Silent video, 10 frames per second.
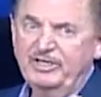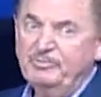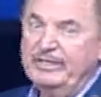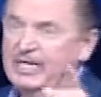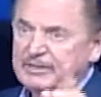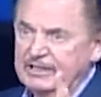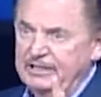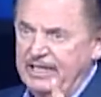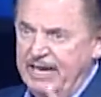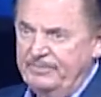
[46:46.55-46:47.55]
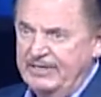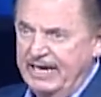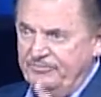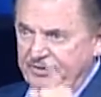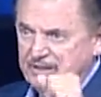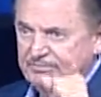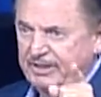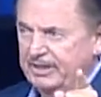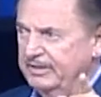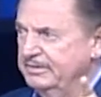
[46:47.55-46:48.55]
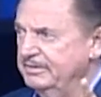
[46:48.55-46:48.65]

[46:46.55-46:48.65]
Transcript: you may not get happy after you get married.